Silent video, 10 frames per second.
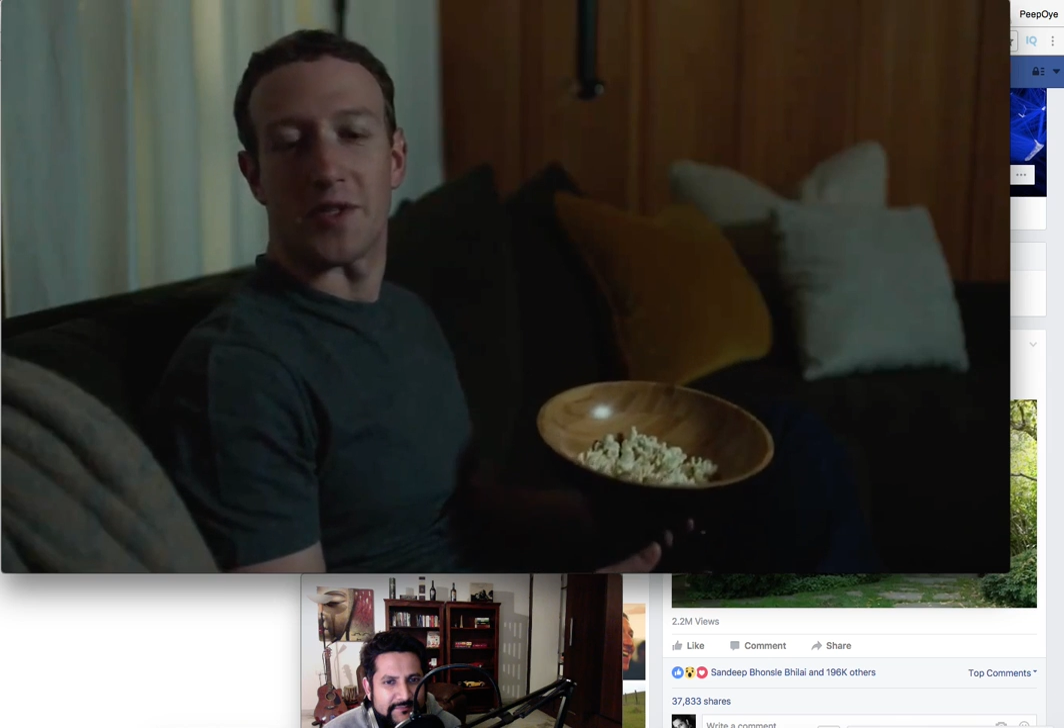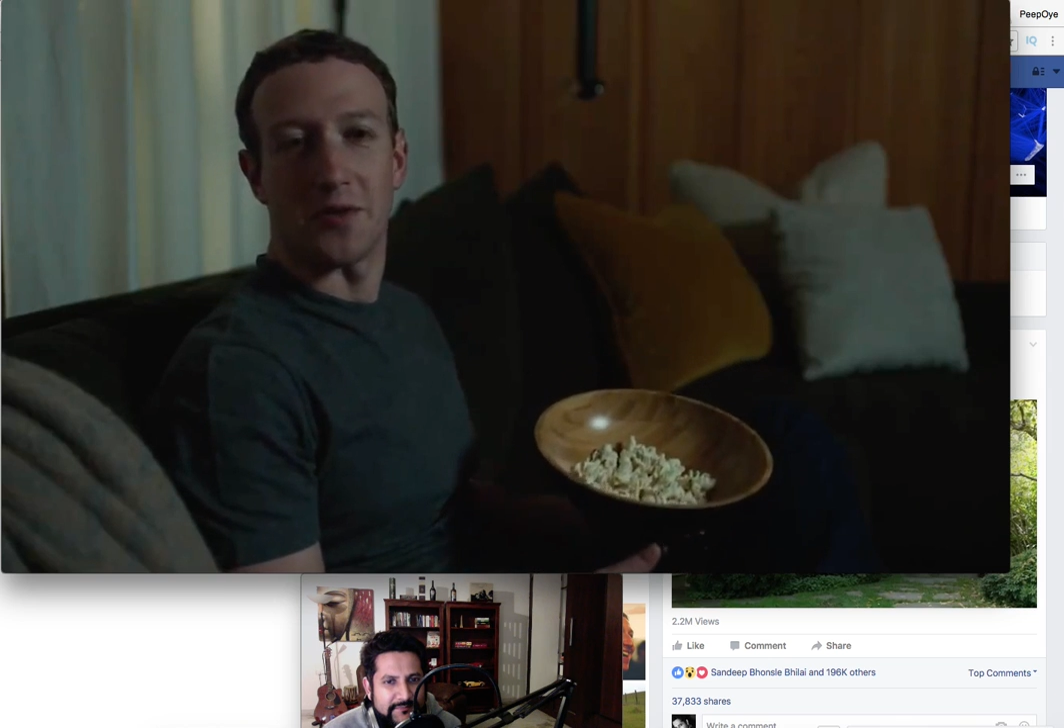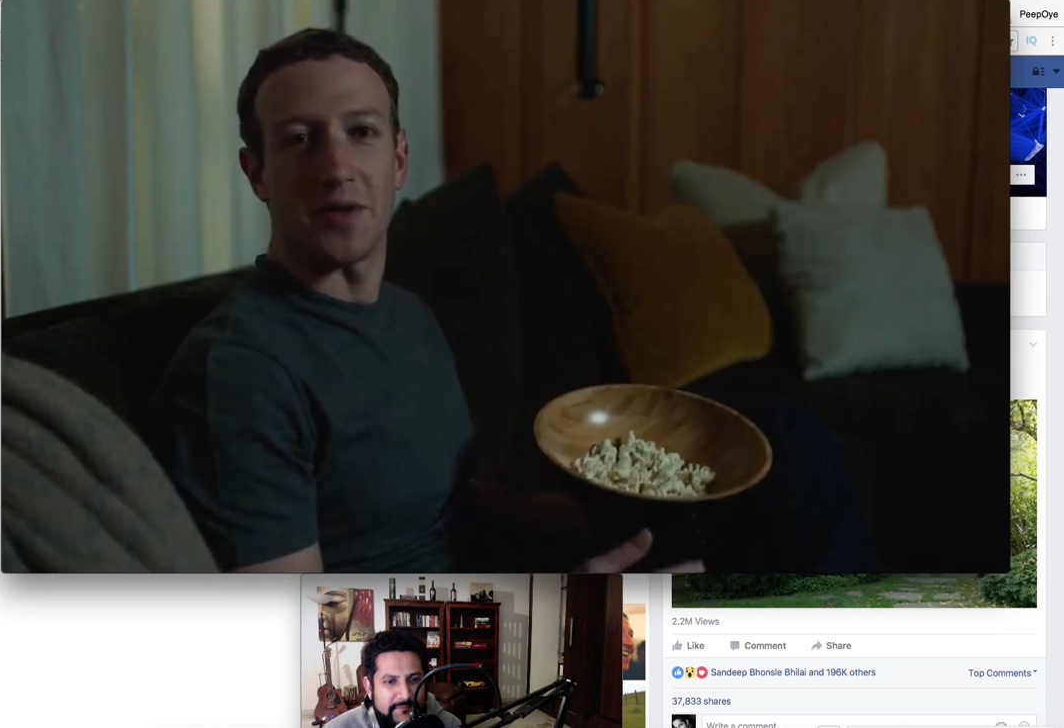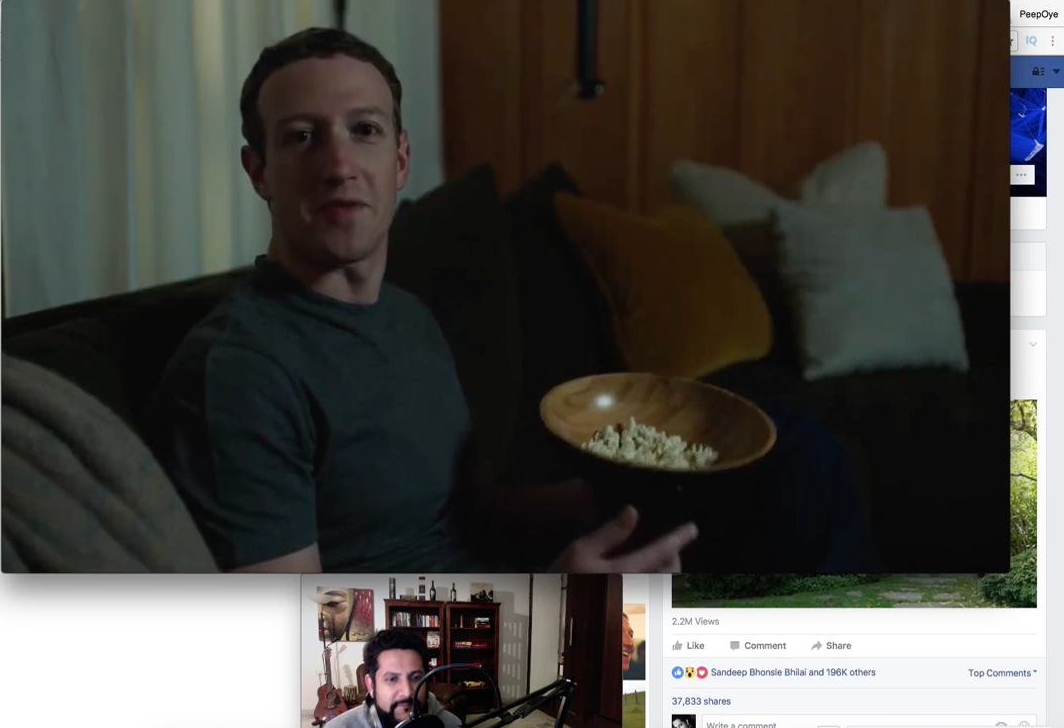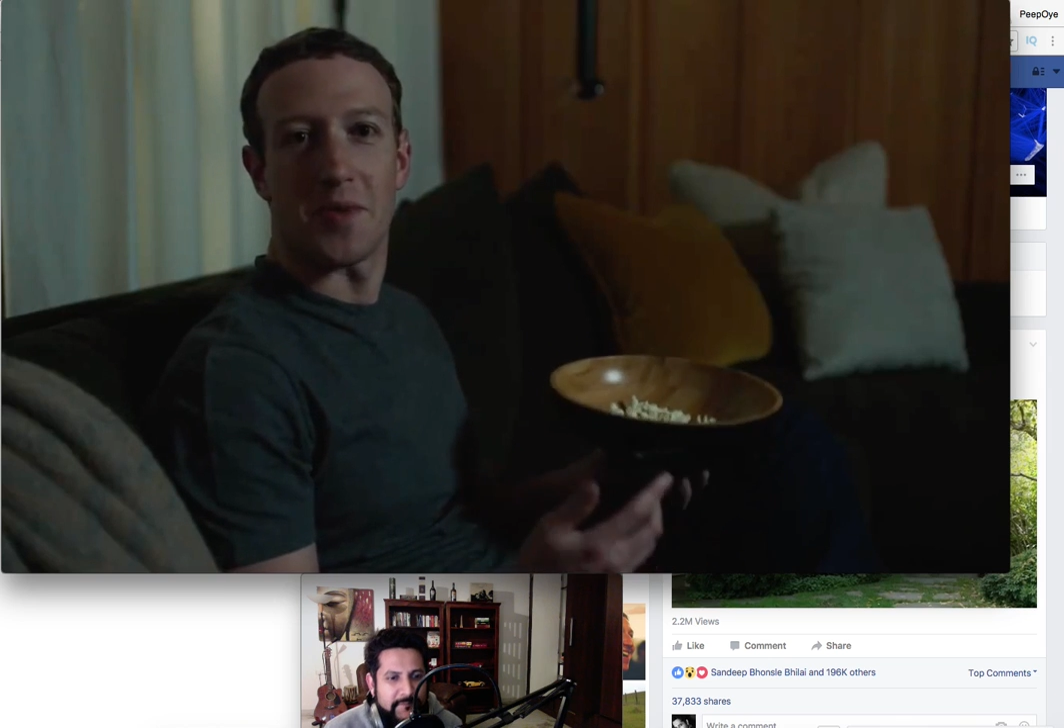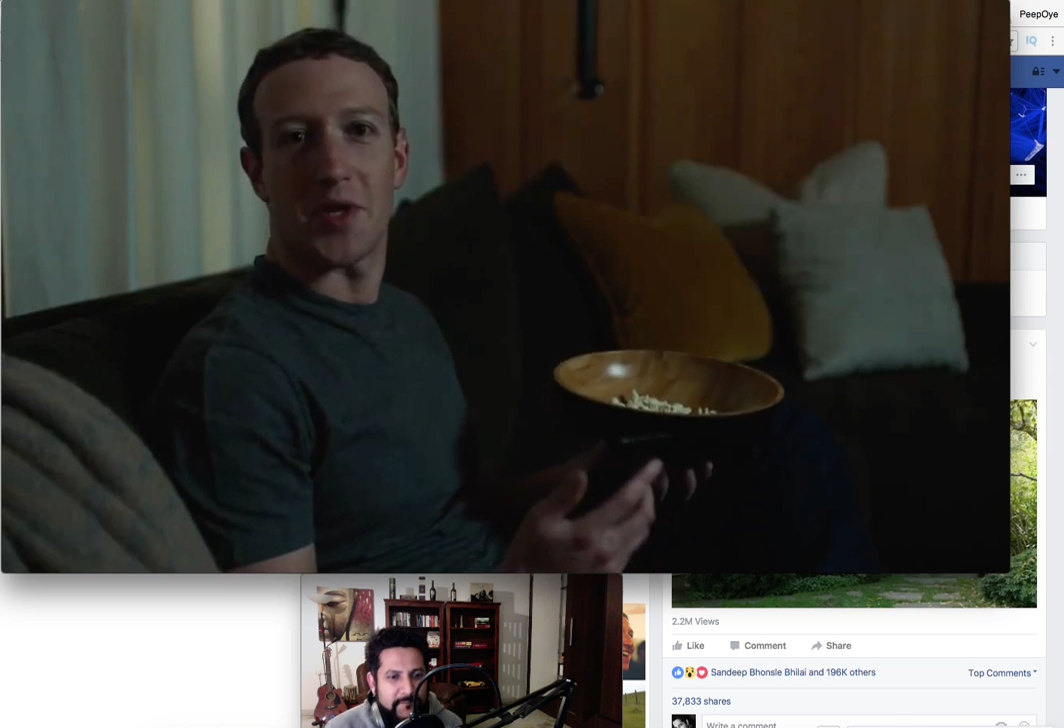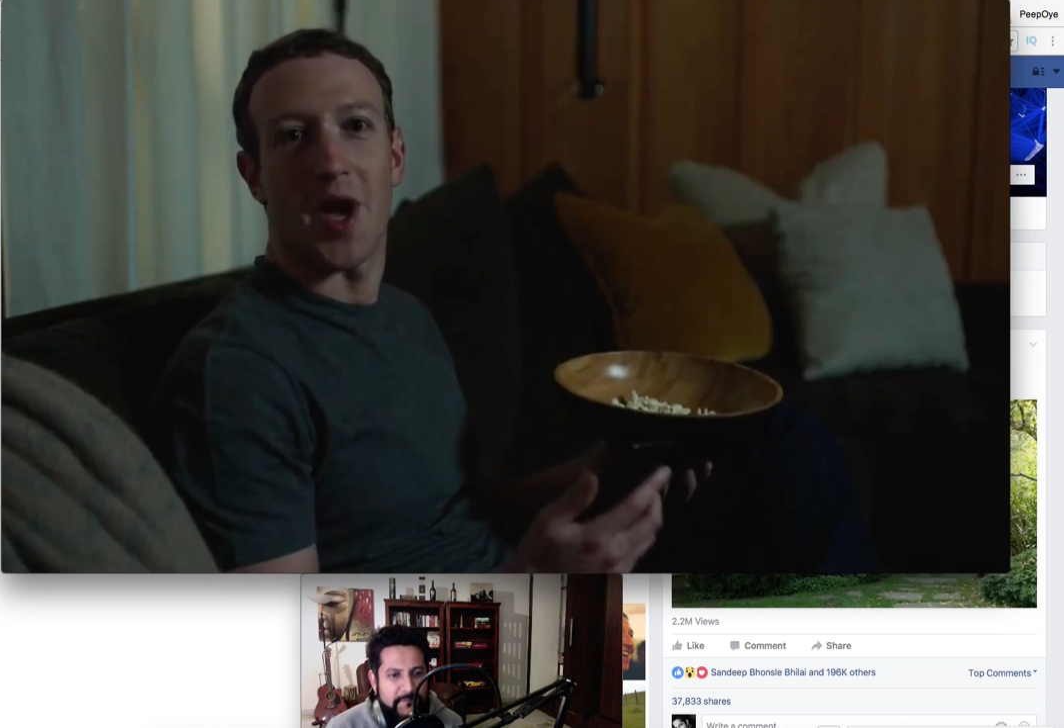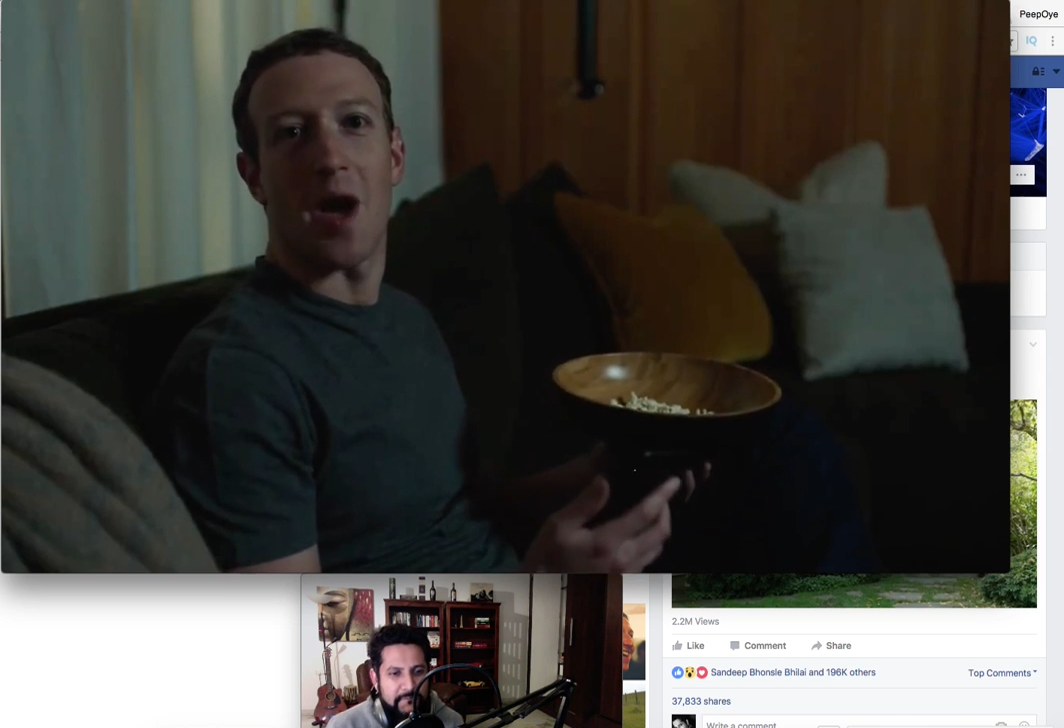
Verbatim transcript: so leave them in the